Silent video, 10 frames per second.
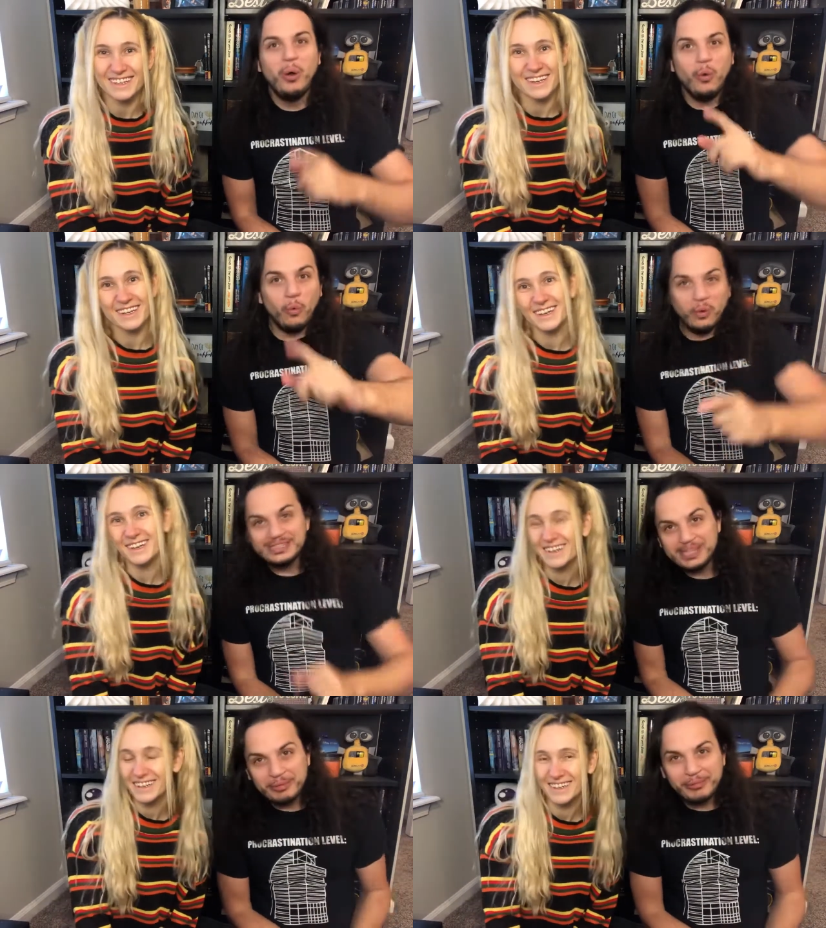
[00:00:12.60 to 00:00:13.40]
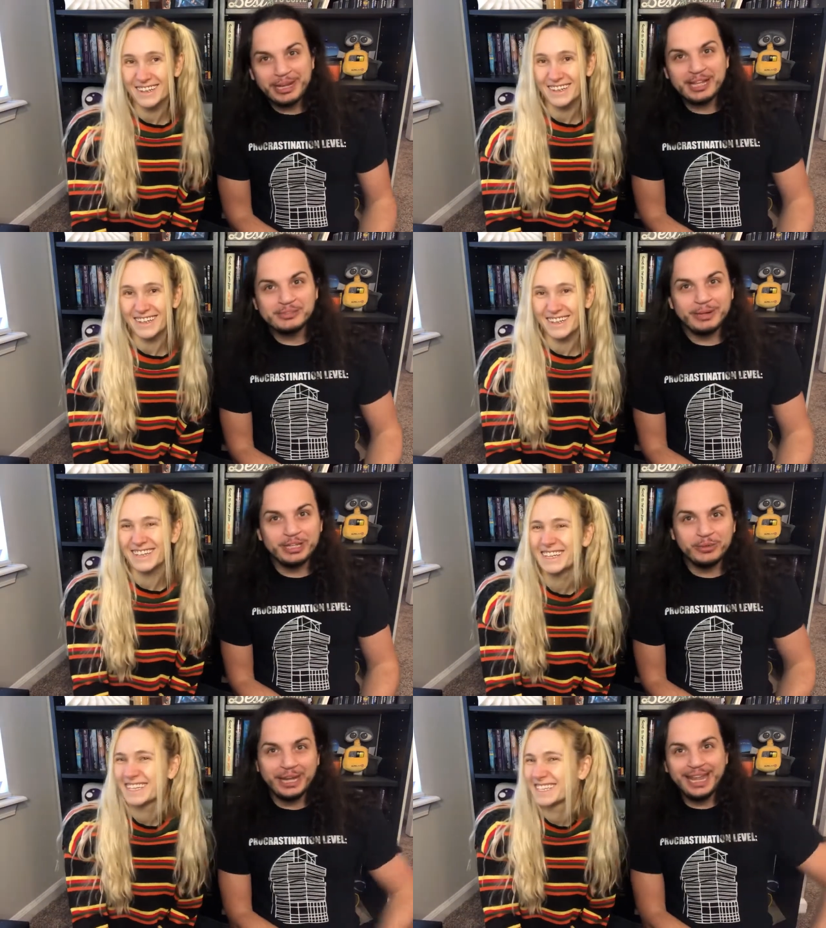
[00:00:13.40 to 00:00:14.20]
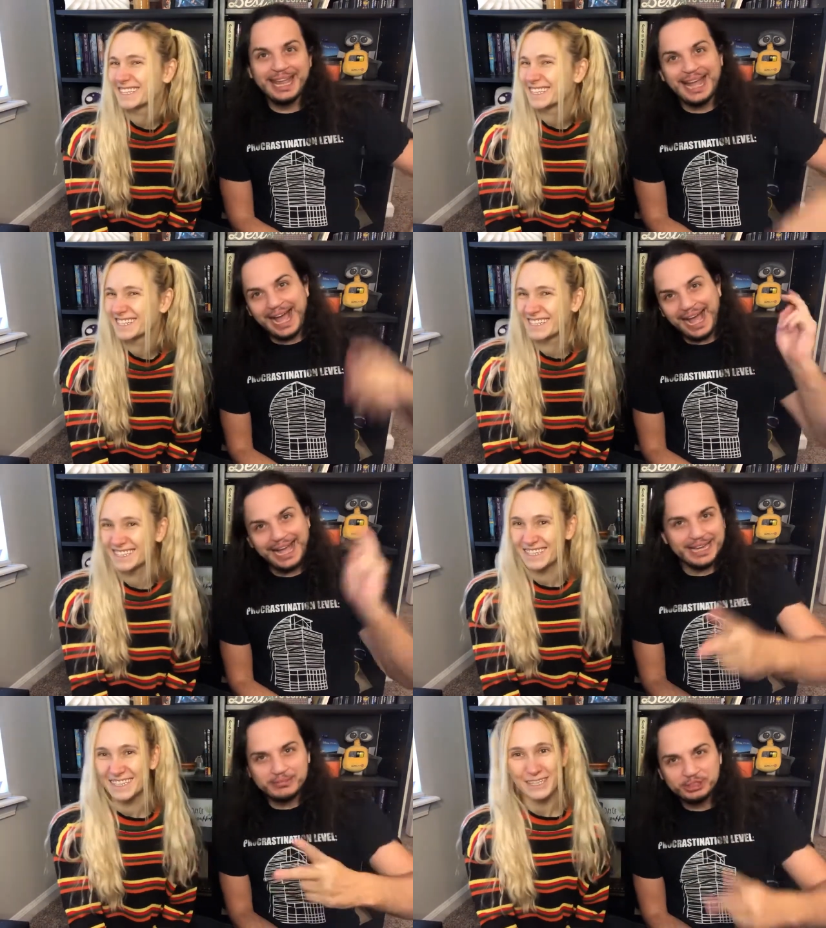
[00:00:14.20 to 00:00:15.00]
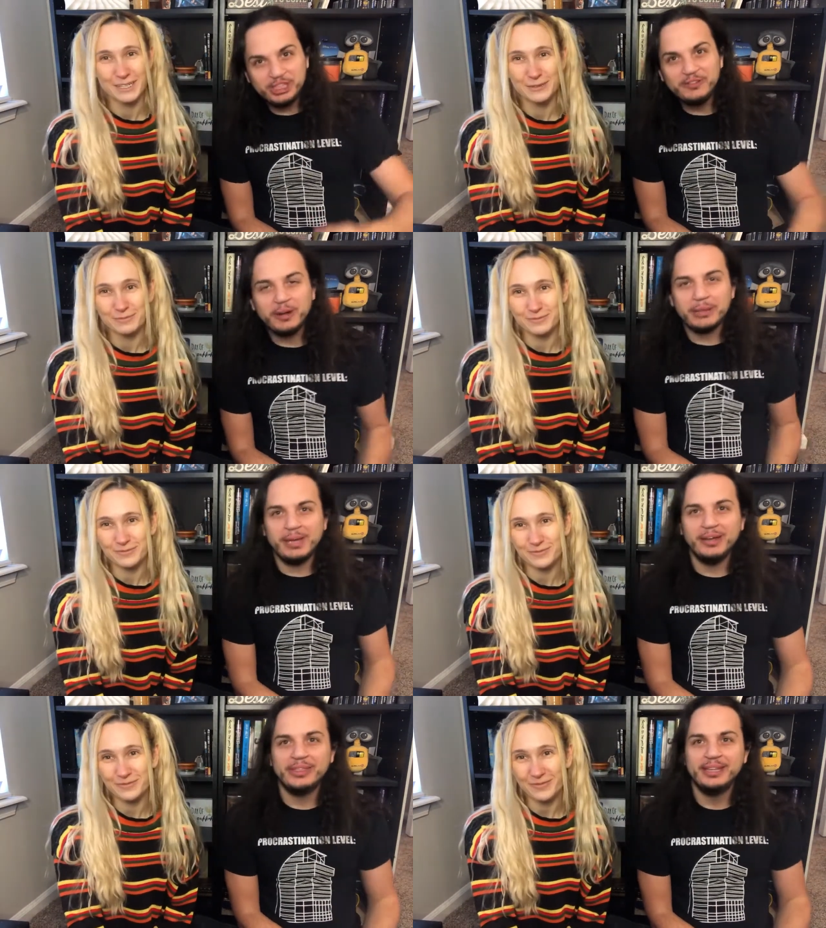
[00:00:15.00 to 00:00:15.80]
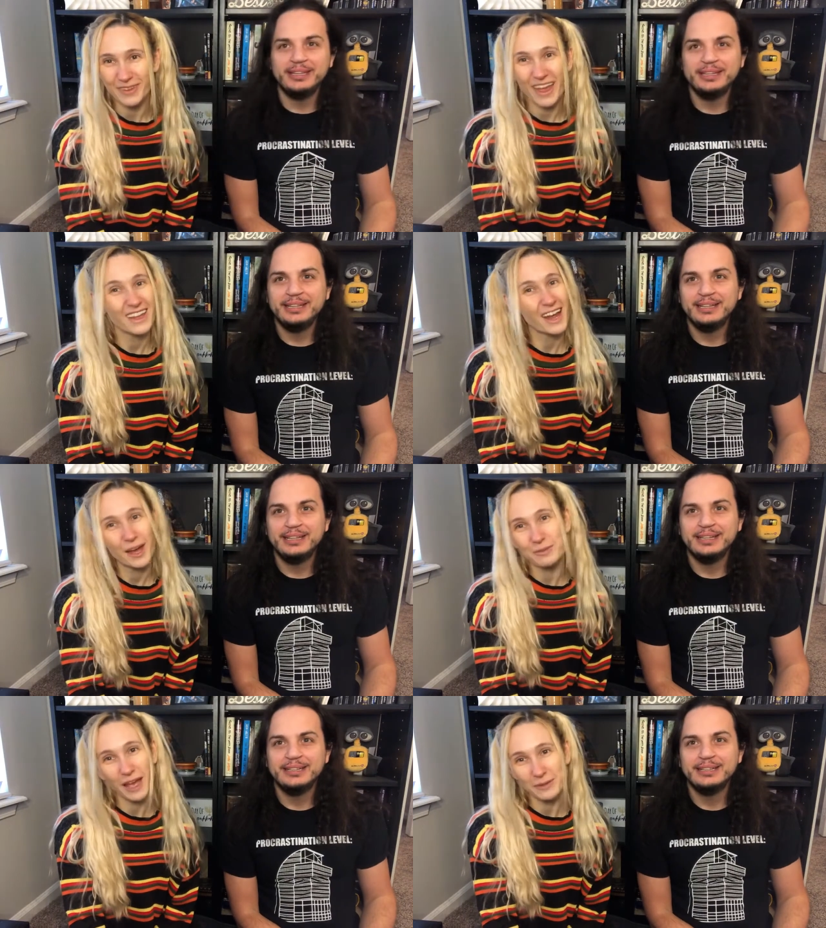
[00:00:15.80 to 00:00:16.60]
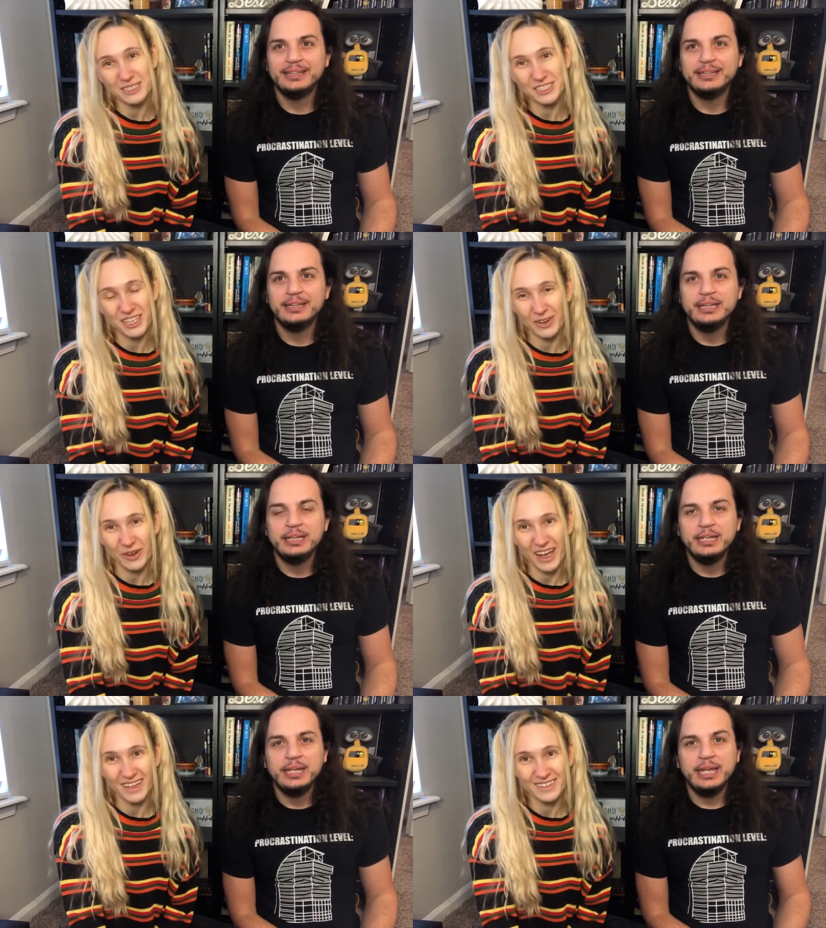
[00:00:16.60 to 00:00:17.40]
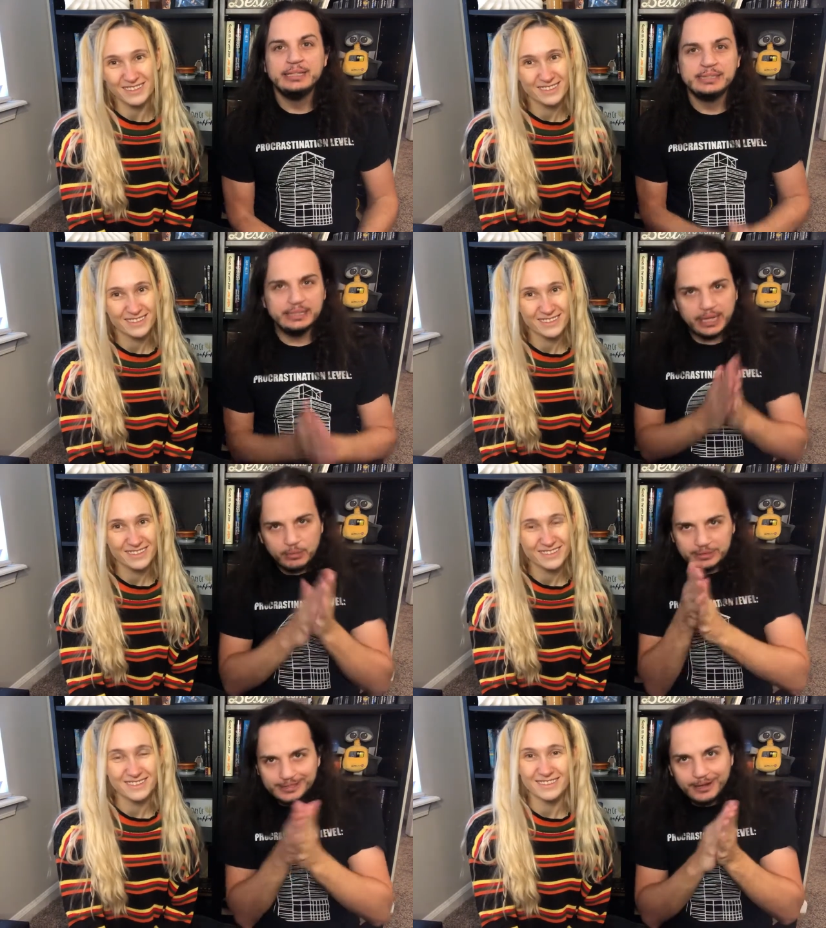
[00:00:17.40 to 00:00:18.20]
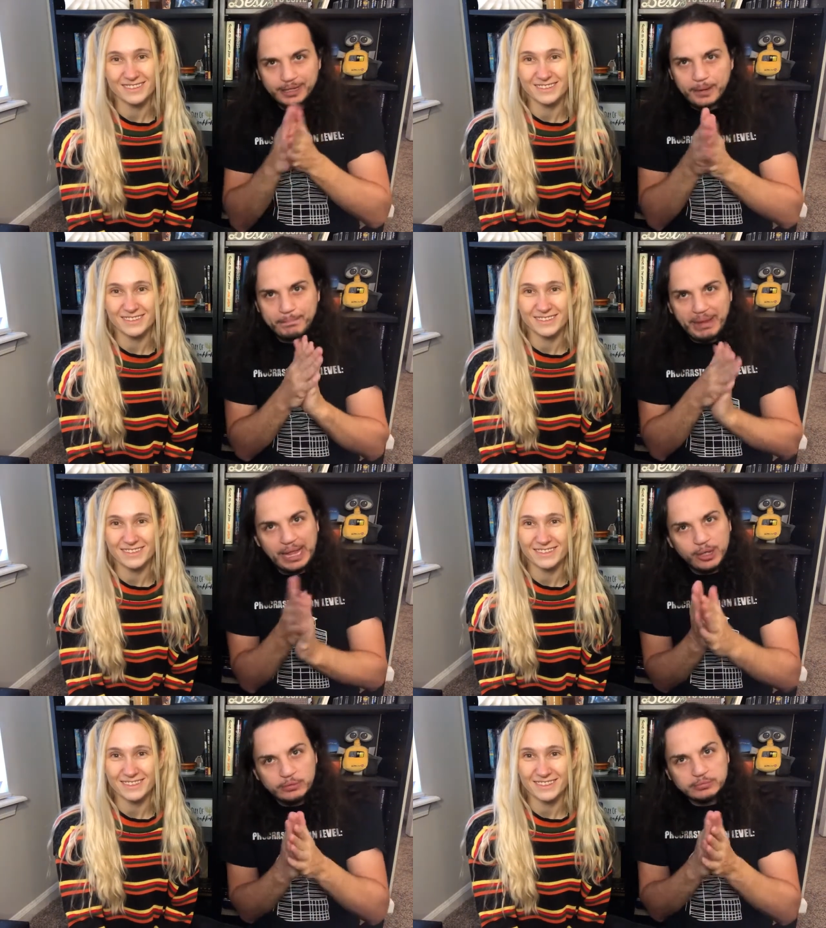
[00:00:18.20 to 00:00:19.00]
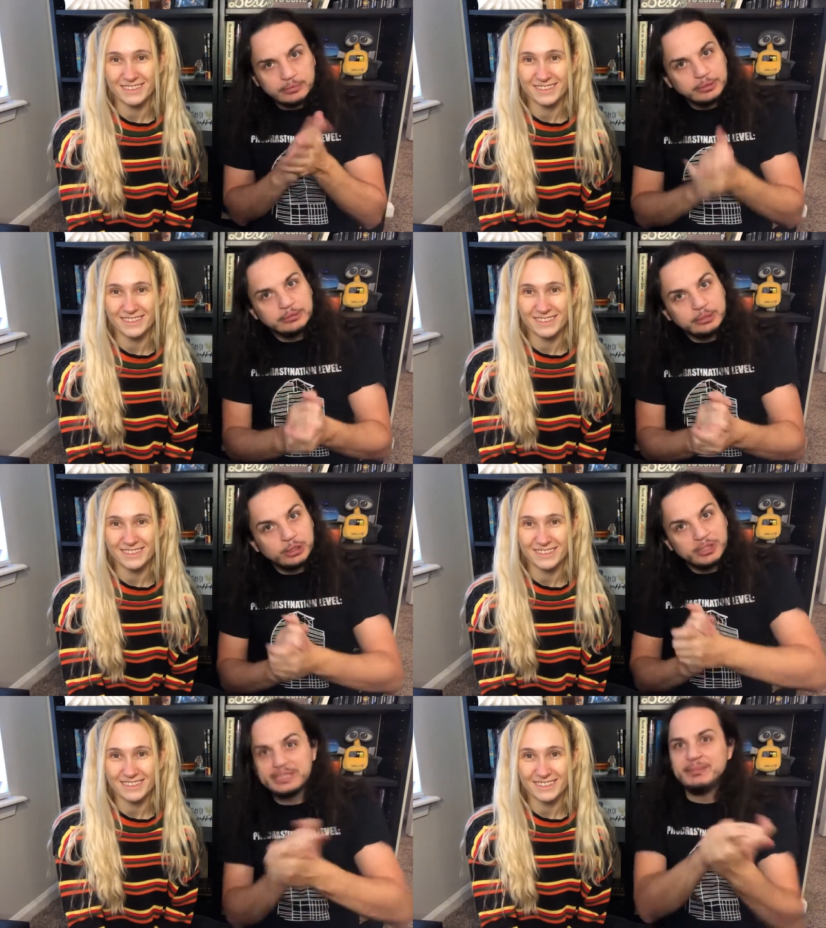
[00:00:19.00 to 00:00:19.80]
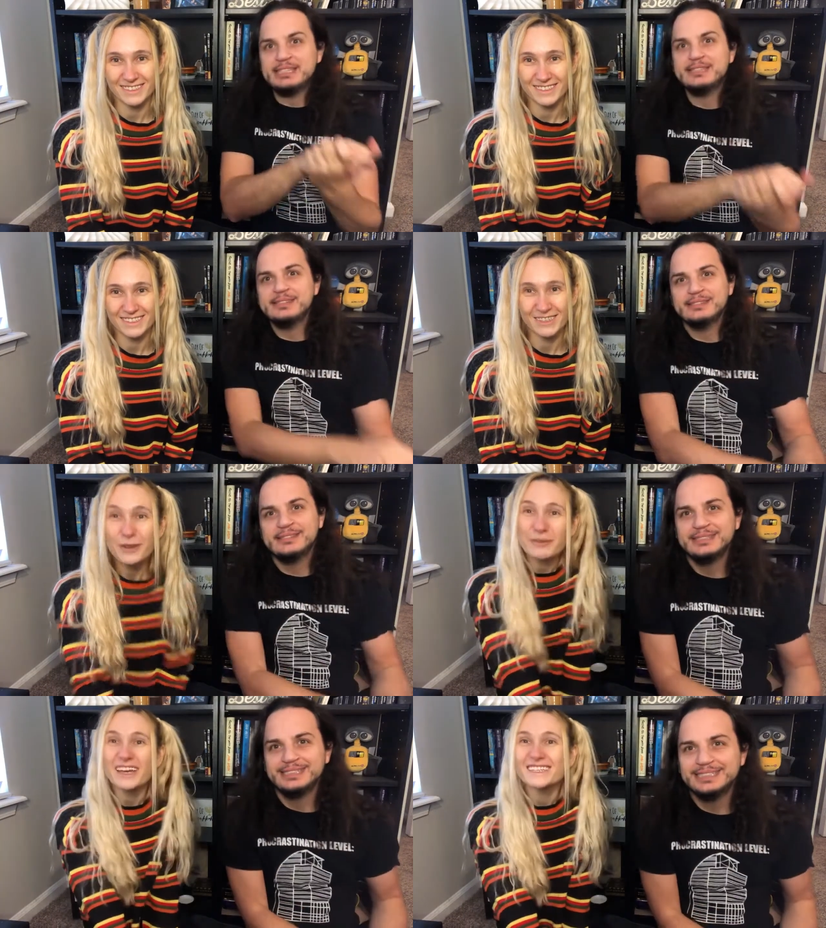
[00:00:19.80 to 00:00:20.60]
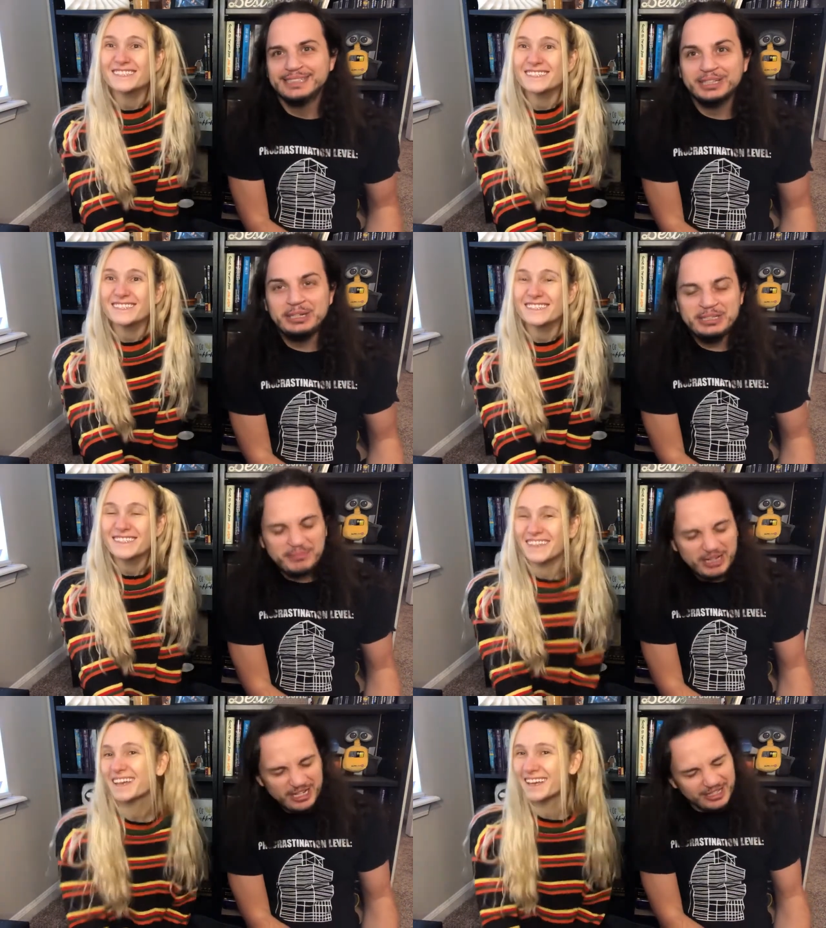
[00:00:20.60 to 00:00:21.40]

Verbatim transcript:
Speaker 1: What's up, everybody? How's everybody doing today? I am Chief Running Mouth.
Speaker 2: And I'm Captain Janeway.
Speaker 1: And today we're talking about Christmas.
Speaker 2: Christmas! Christmas!